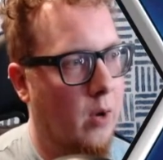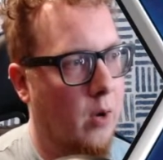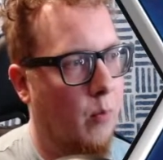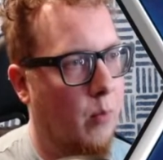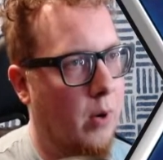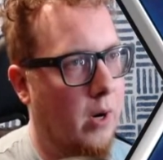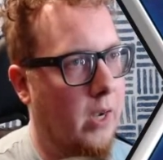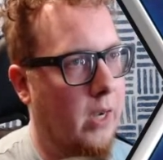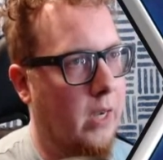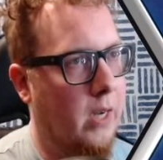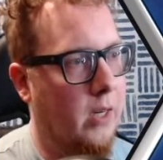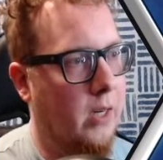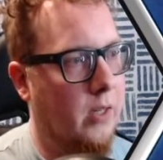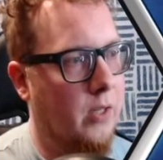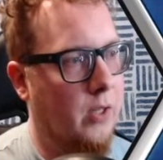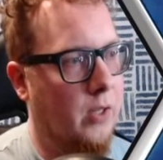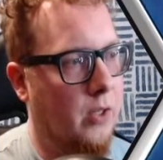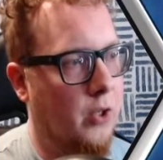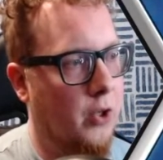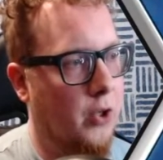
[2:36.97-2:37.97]
Probably going
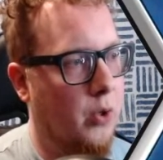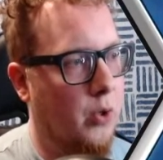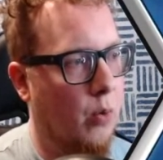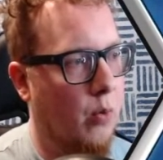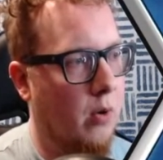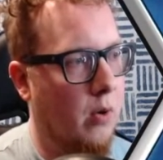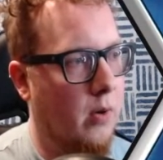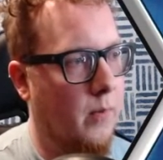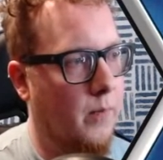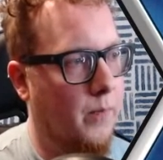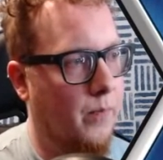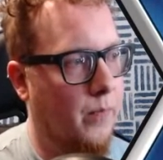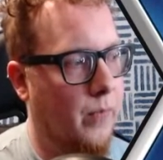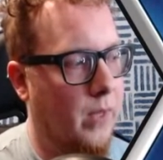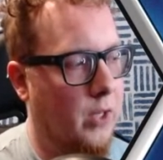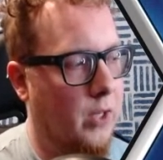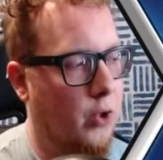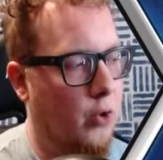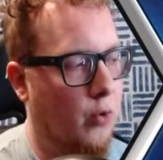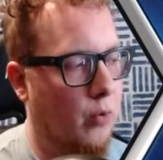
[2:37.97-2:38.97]
to storm
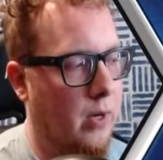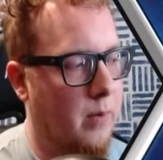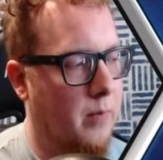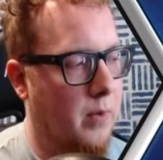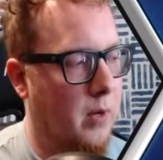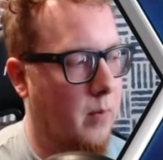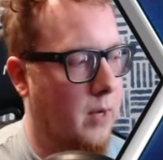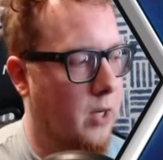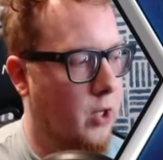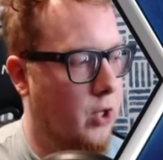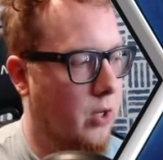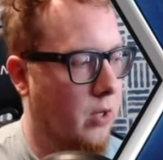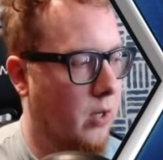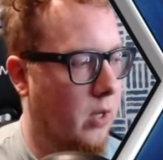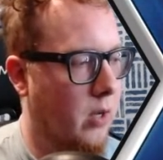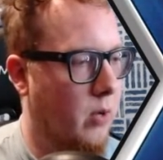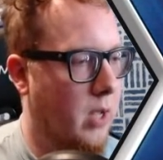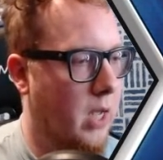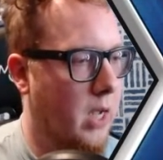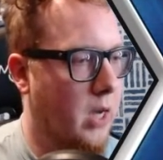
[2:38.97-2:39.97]
this Dream Dimension
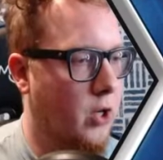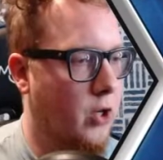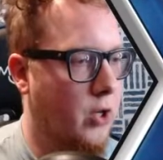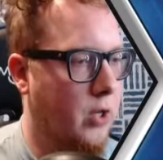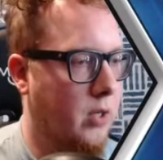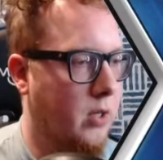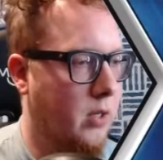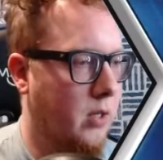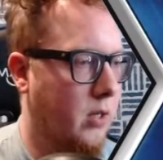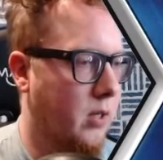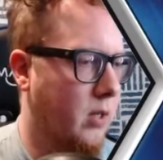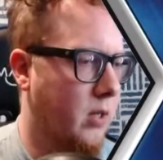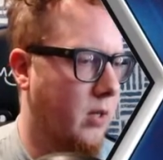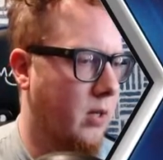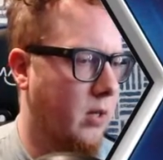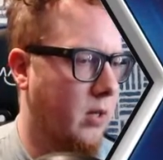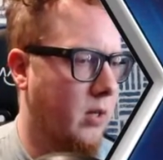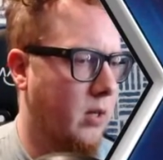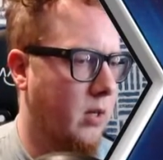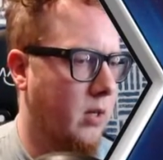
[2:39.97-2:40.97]
location
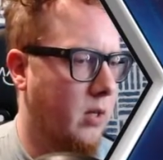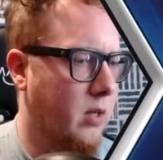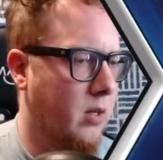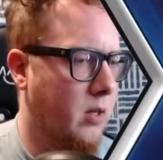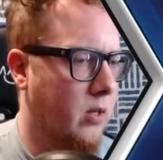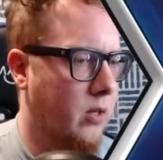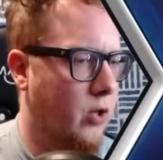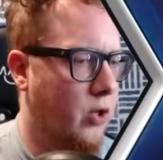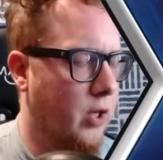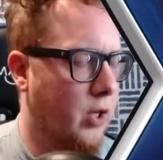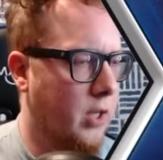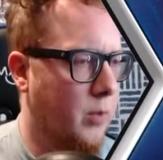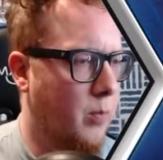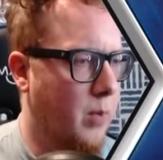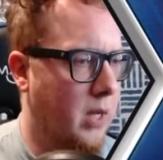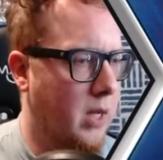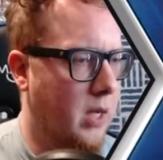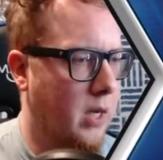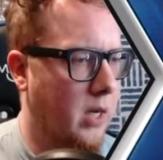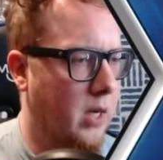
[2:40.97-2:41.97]
just
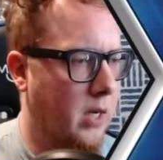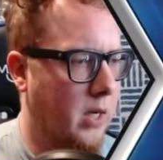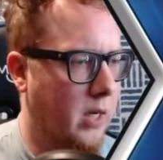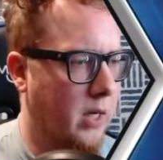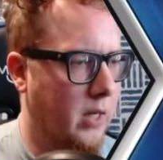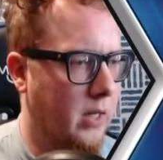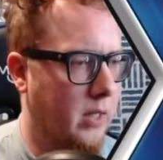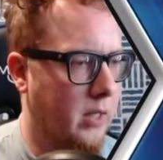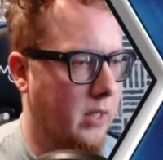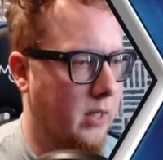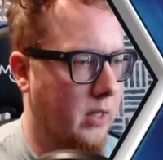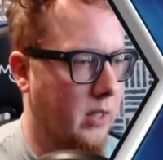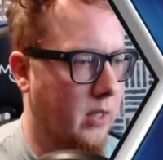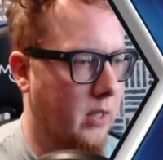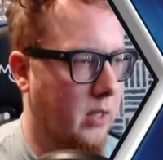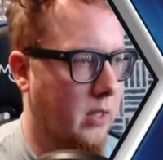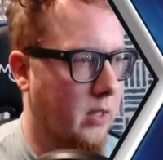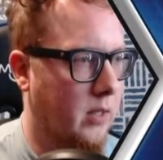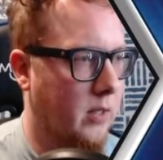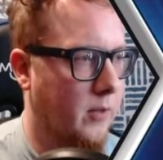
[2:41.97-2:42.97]

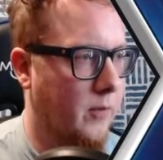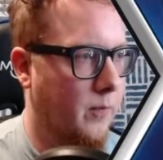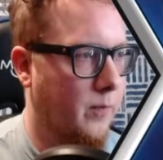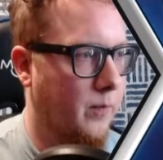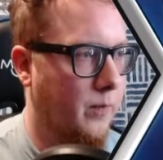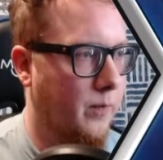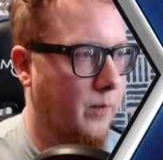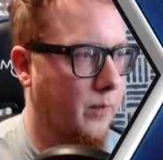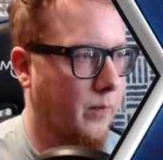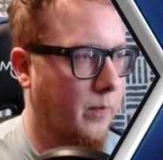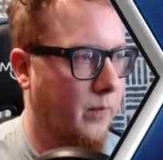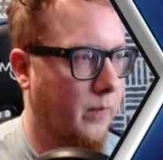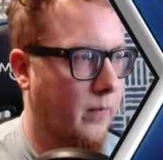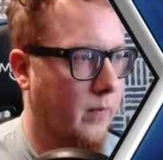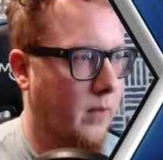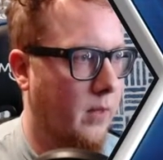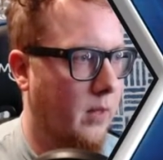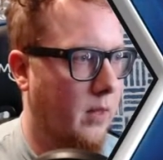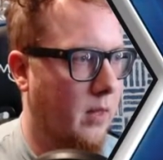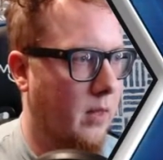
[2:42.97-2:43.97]
because
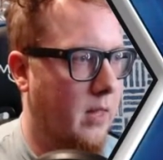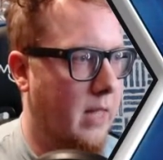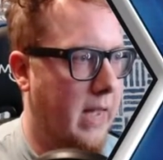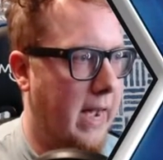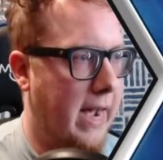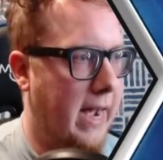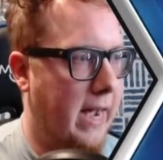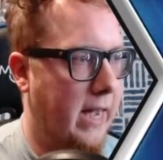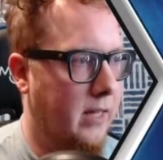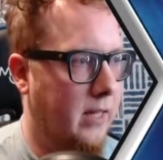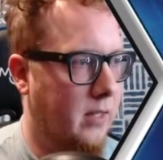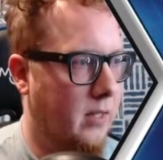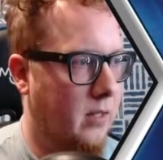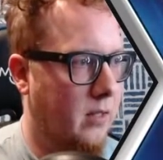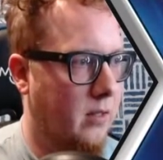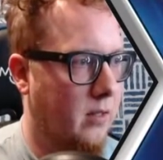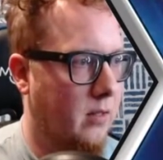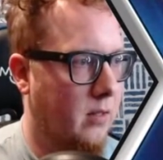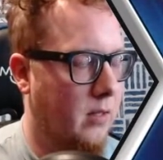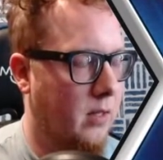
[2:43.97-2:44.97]

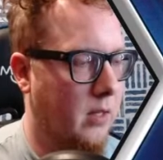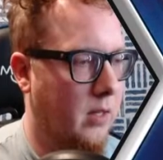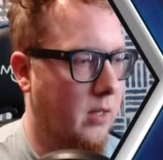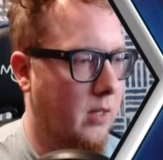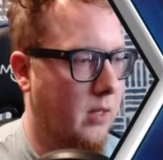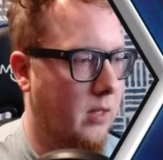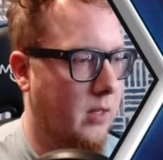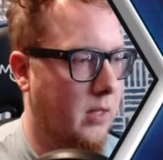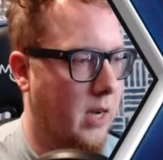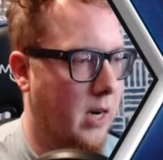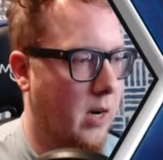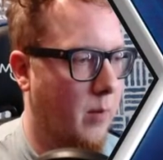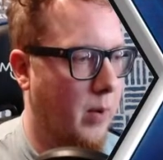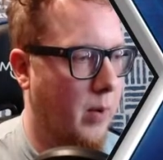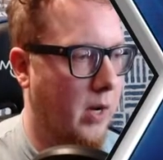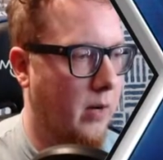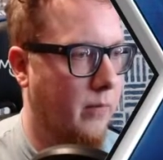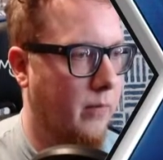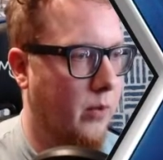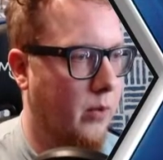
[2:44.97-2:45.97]
that is kind of
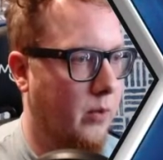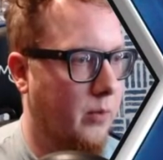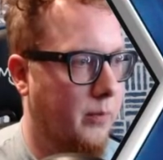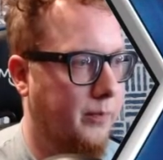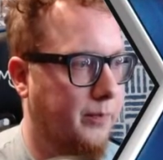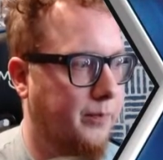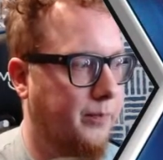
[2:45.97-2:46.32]
painful.